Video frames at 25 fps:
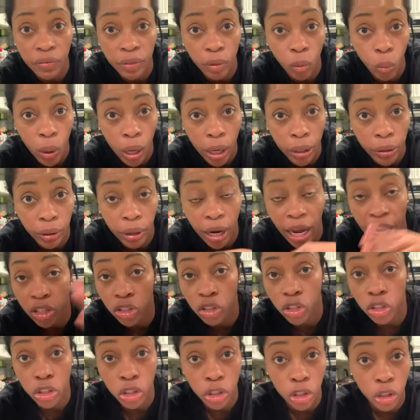the water. I
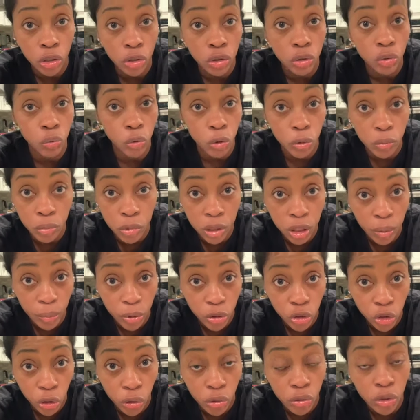just use room
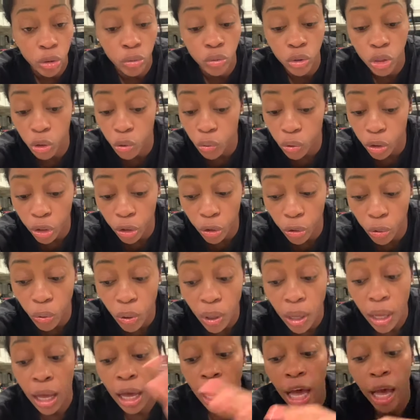temperature. So do you?
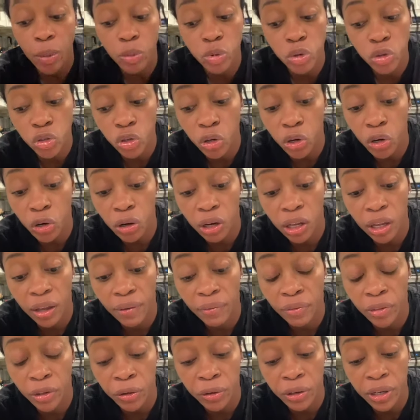I'm sure
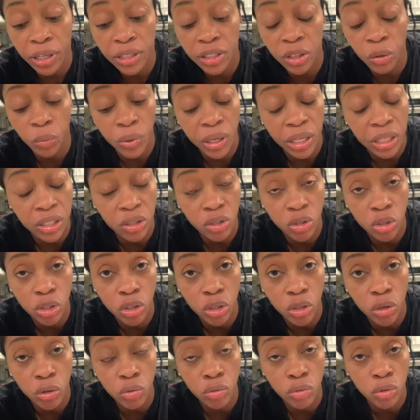if there is a reason to
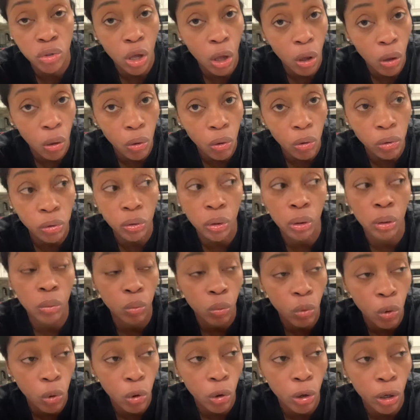use cold or
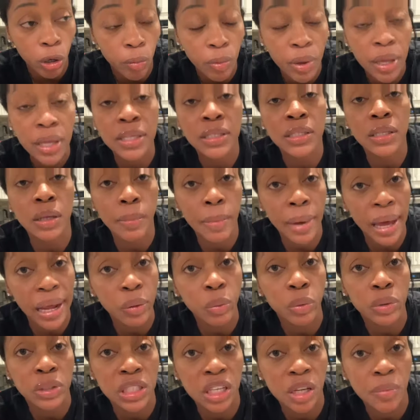warm, somebody
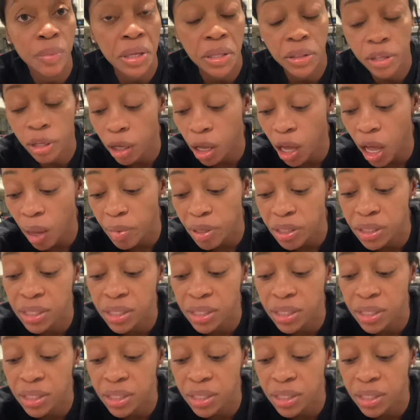will tell me in the comment